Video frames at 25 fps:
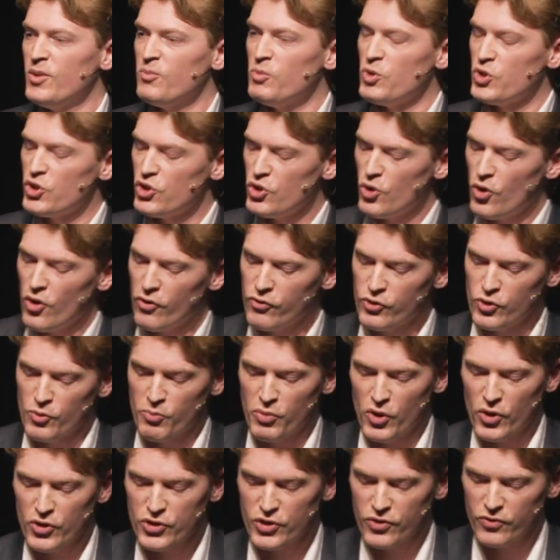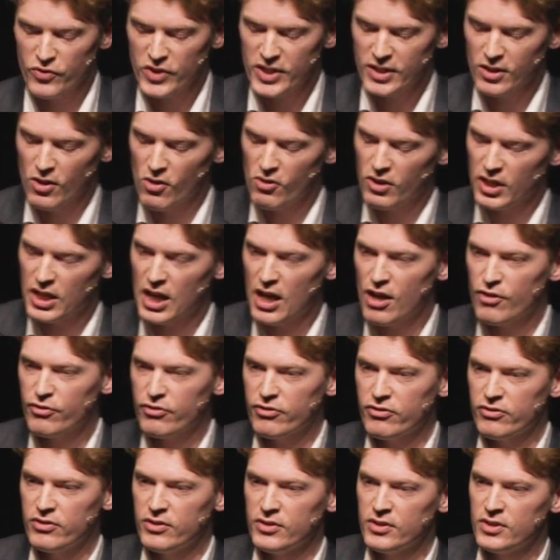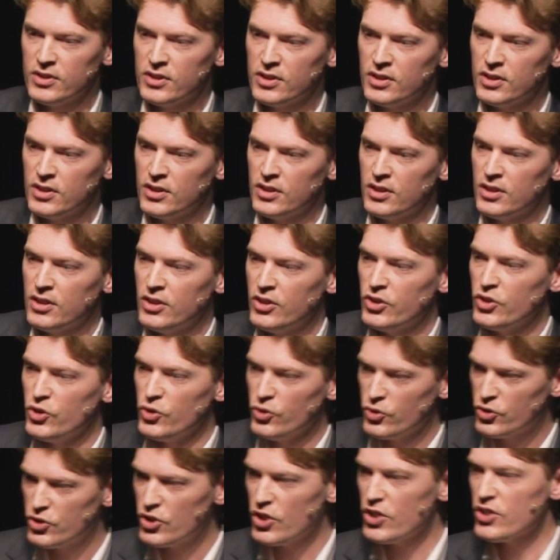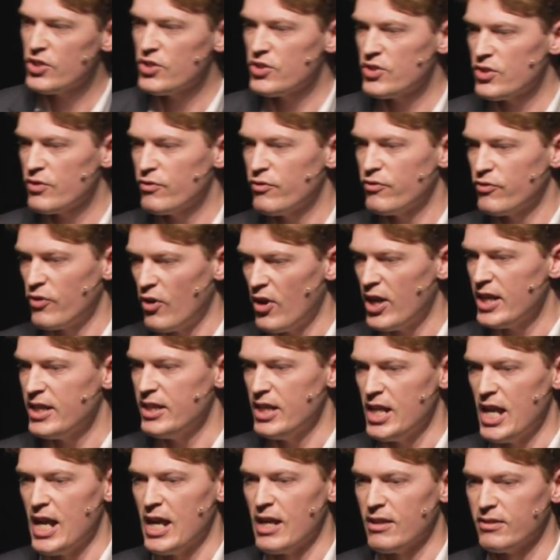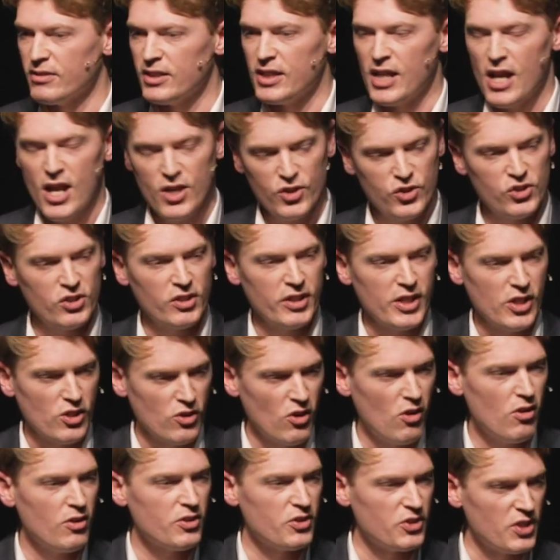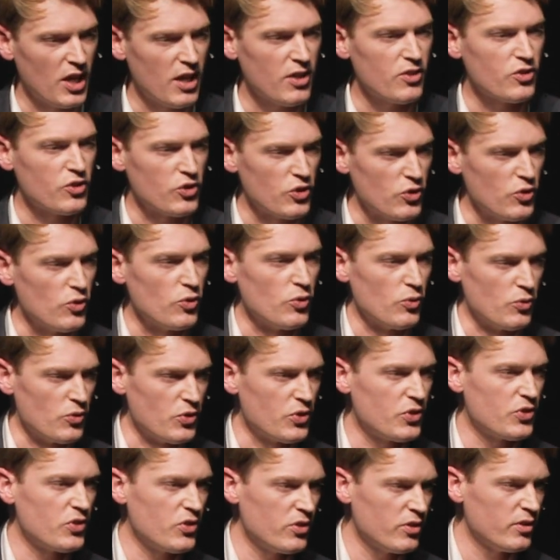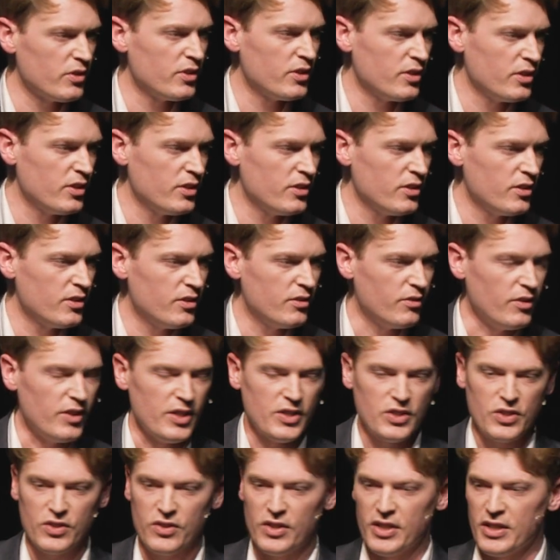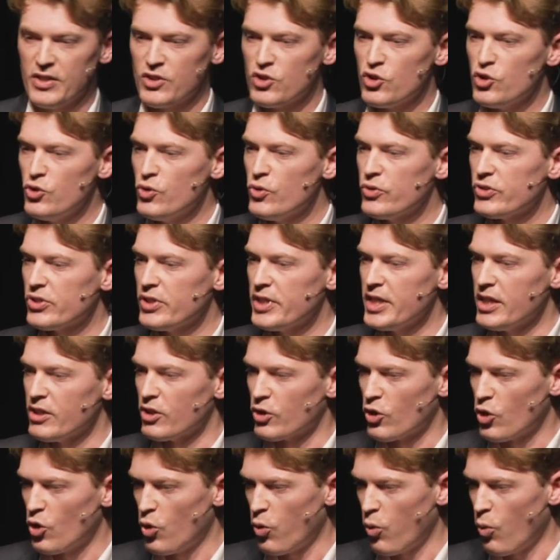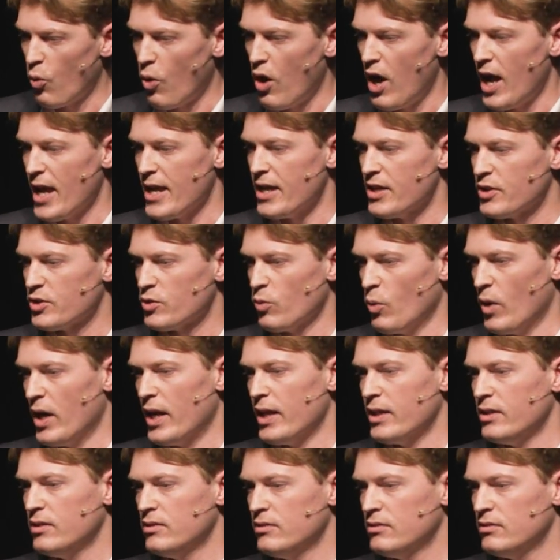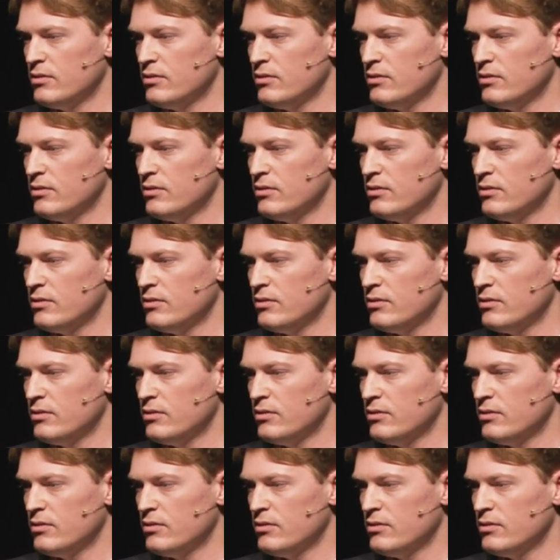But if you persevere long enough, you just find out that actually God does use these things, usually in a quiet way,